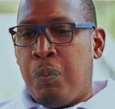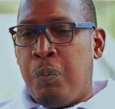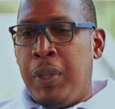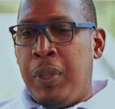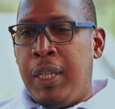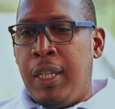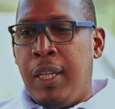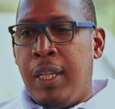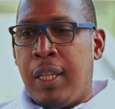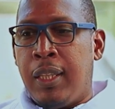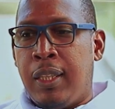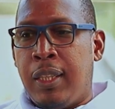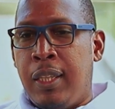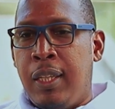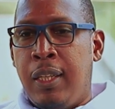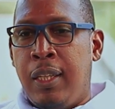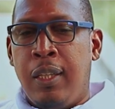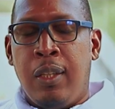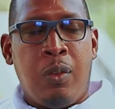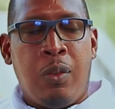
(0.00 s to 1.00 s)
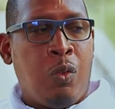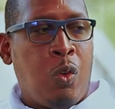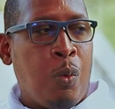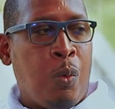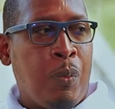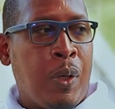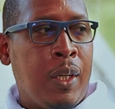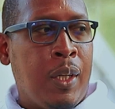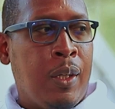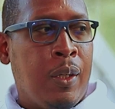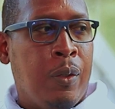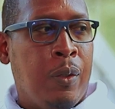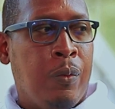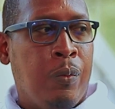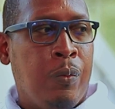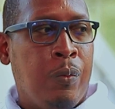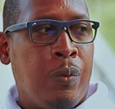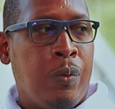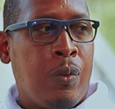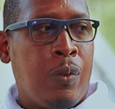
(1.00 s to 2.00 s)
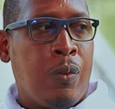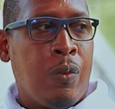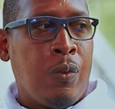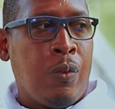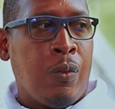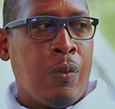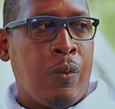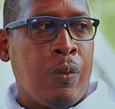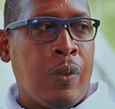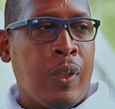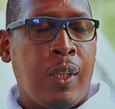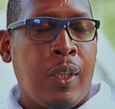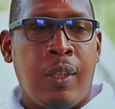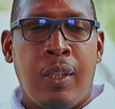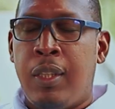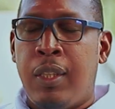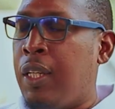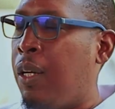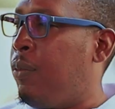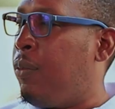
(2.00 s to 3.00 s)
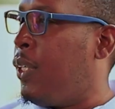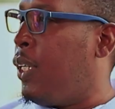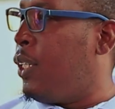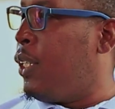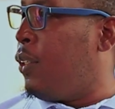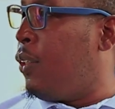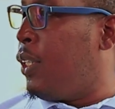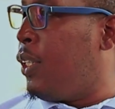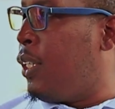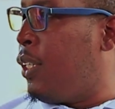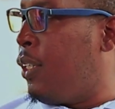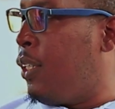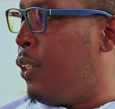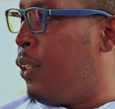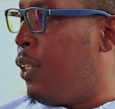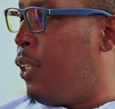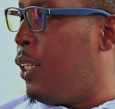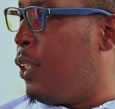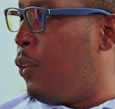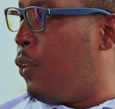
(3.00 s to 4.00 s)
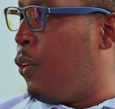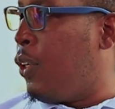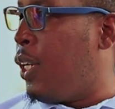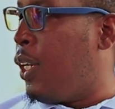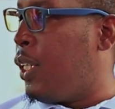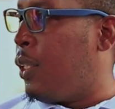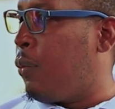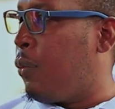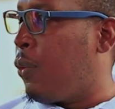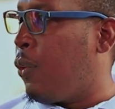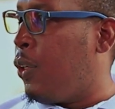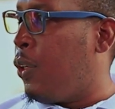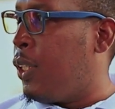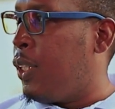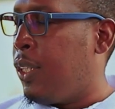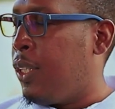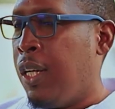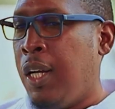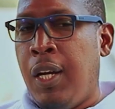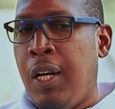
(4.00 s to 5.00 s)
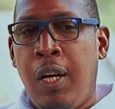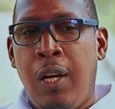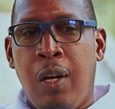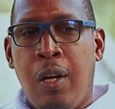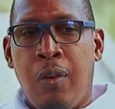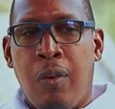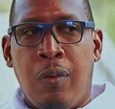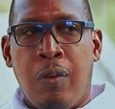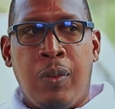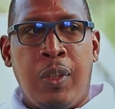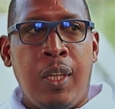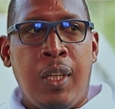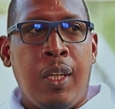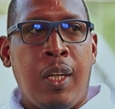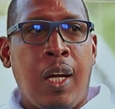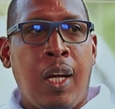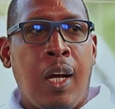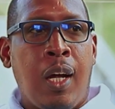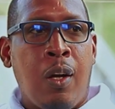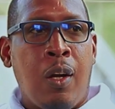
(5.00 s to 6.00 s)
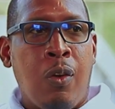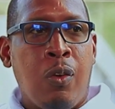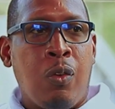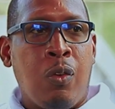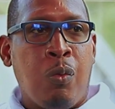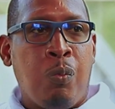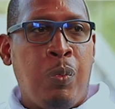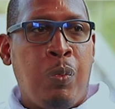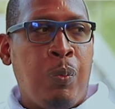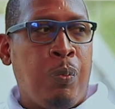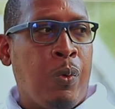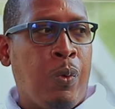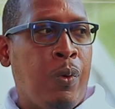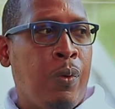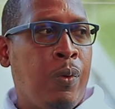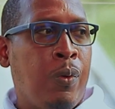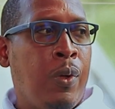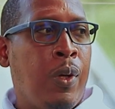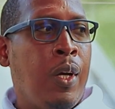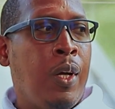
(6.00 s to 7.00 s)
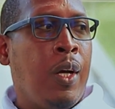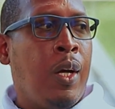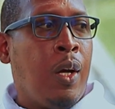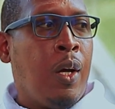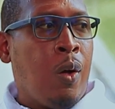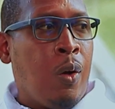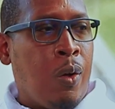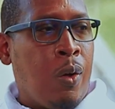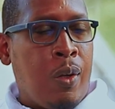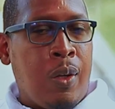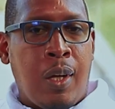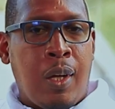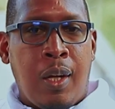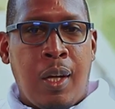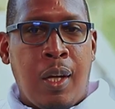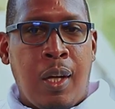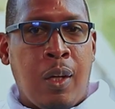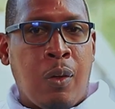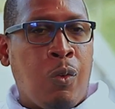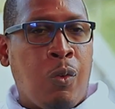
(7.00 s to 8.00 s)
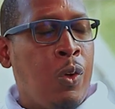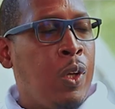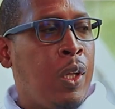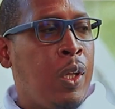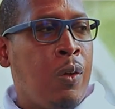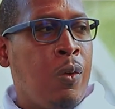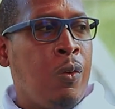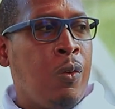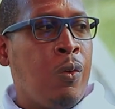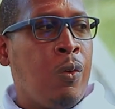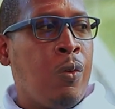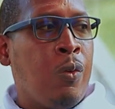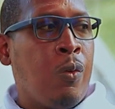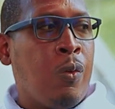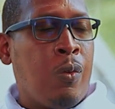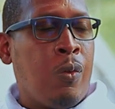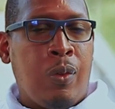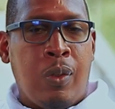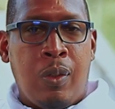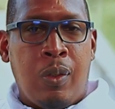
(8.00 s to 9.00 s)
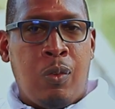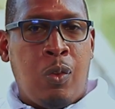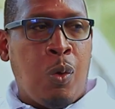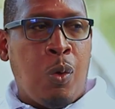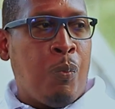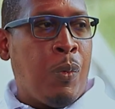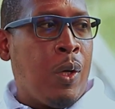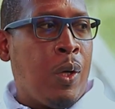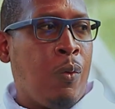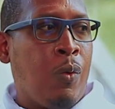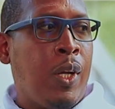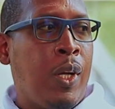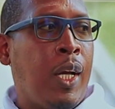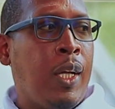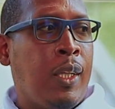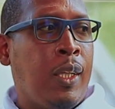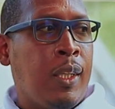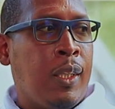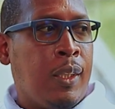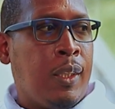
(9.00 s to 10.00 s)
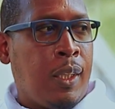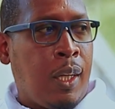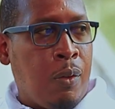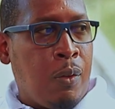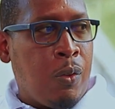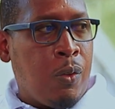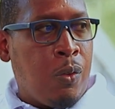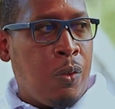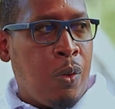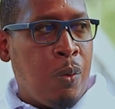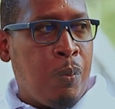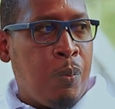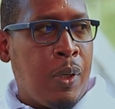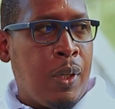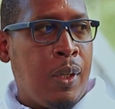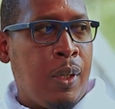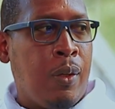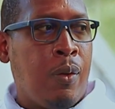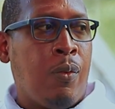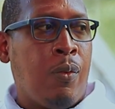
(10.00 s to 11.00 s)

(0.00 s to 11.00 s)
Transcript: PTSD, trauma, to substance disorders because I've seen a lot of people go through trauma, whether it is subtle trauma,